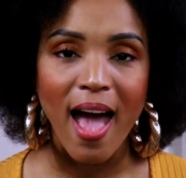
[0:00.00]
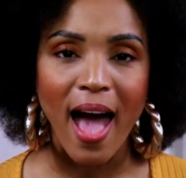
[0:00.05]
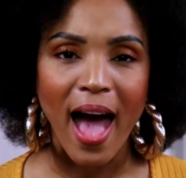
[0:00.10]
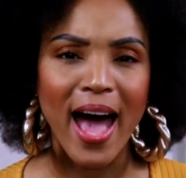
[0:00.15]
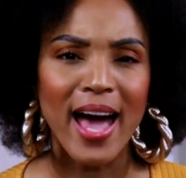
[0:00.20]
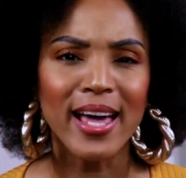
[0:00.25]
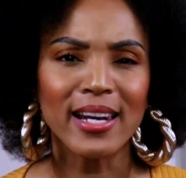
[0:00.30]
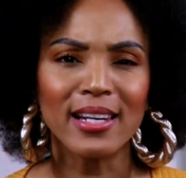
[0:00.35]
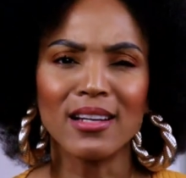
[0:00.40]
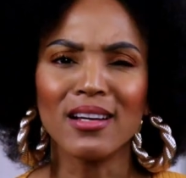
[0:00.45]

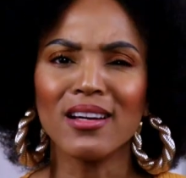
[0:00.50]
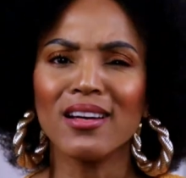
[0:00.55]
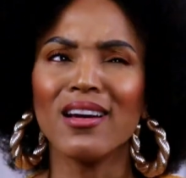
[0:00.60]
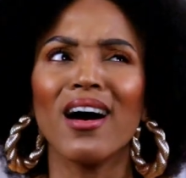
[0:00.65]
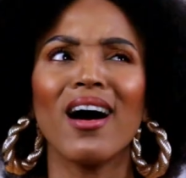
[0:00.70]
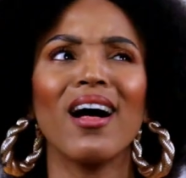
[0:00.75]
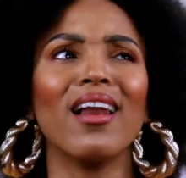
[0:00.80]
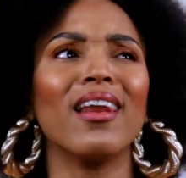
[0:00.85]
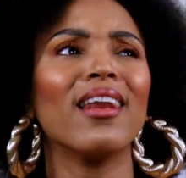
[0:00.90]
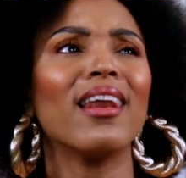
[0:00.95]
and
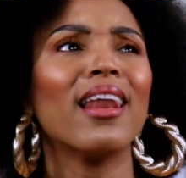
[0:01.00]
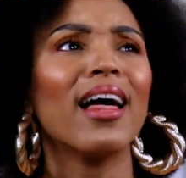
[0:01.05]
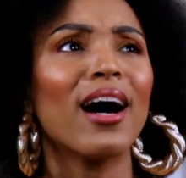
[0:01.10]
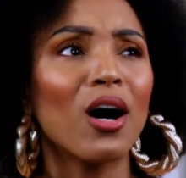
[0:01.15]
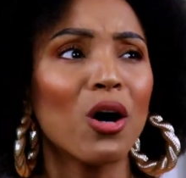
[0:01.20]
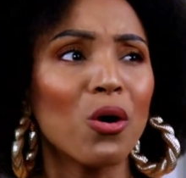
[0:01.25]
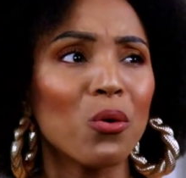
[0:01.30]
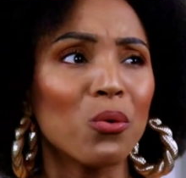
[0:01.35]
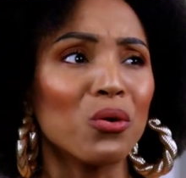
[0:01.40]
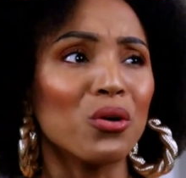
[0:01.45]

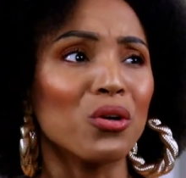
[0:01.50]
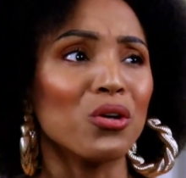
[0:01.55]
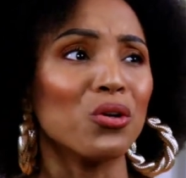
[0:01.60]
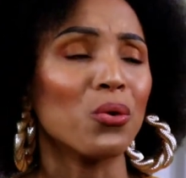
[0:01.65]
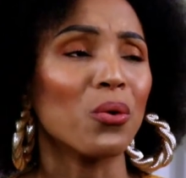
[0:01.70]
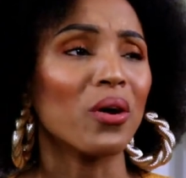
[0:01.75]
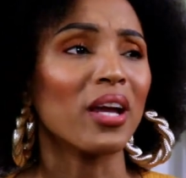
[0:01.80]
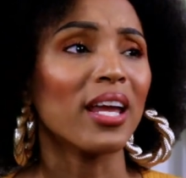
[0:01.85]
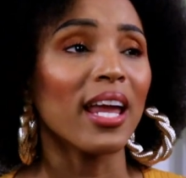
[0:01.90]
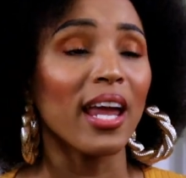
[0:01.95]
allow
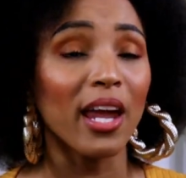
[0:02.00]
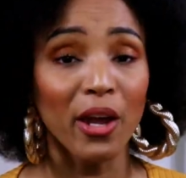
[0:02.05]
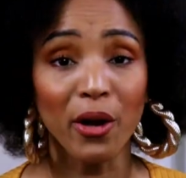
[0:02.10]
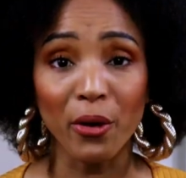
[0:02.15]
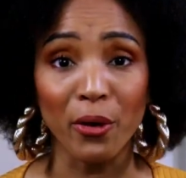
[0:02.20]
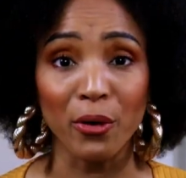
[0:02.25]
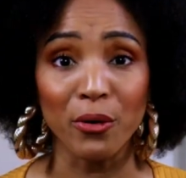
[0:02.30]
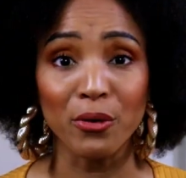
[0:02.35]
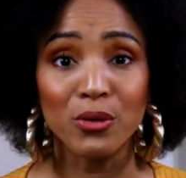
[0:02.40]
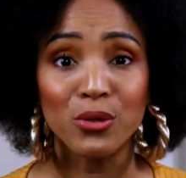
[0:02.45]
your
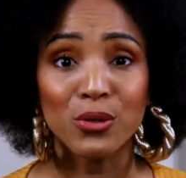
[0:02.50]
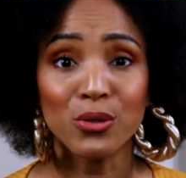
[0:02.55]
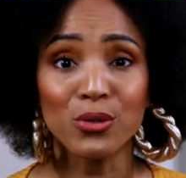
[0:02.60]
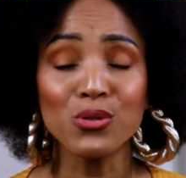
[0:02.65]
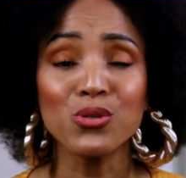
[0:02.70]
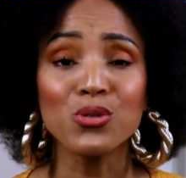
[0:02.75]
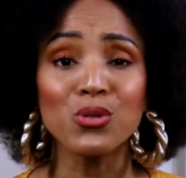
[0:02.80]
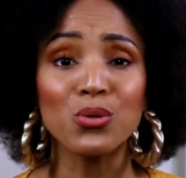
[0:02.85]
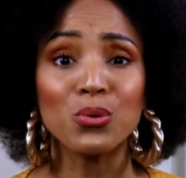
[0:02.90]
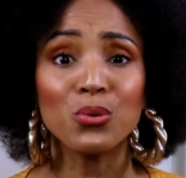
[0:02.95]
hair
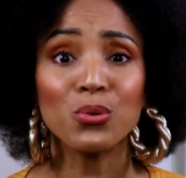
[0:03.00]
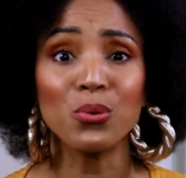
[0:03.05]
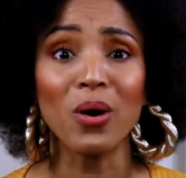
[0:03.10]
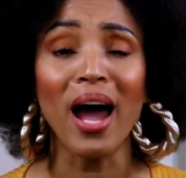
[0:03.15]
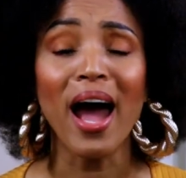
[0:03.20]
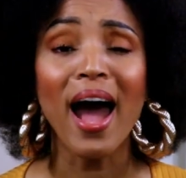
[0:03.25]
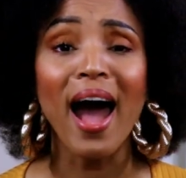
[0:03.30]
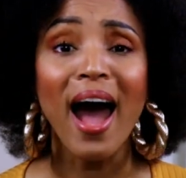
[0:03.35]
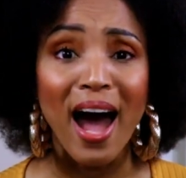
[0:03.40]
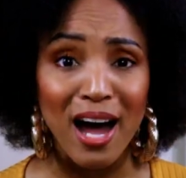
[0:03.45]
to
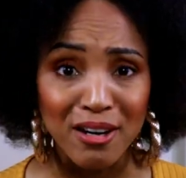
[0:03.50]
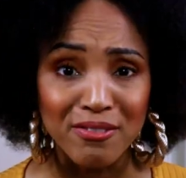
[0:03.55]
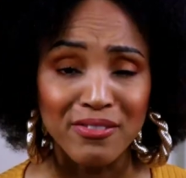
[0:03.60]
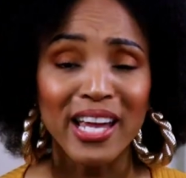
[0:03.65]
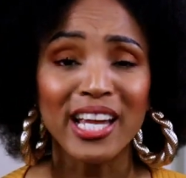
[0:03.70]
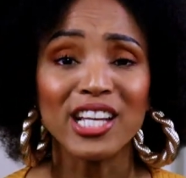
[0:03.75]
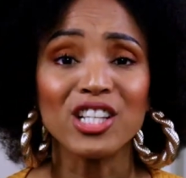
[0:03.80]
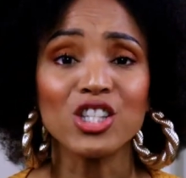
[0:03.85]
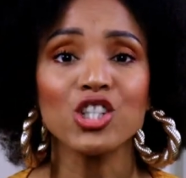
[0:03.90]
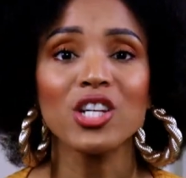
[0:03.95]
have
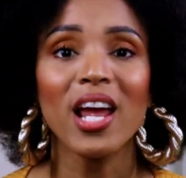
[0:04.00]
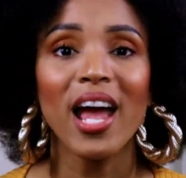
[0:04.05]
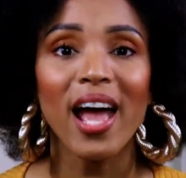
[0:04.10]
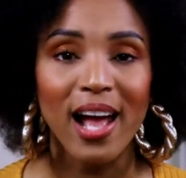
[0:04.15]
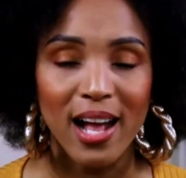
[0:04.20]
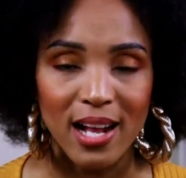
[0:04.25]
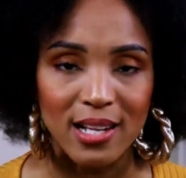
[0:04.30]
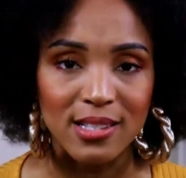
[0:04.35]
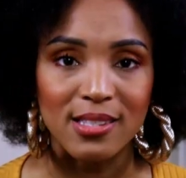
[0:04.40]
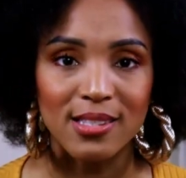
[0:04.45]
a
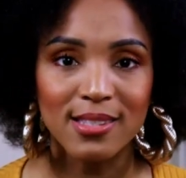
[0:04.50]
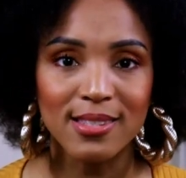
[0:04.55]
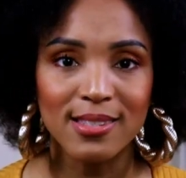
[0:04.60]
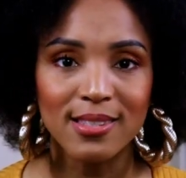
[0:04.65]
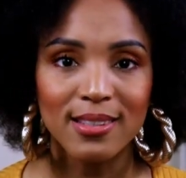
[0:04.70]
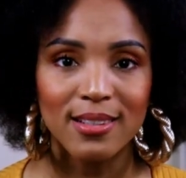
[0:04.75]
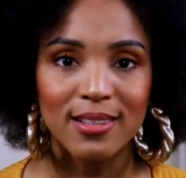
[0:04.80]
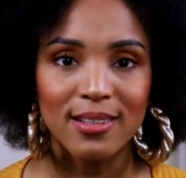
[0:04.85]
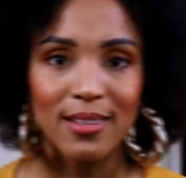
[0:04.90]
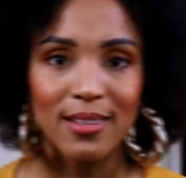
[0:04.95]
chance.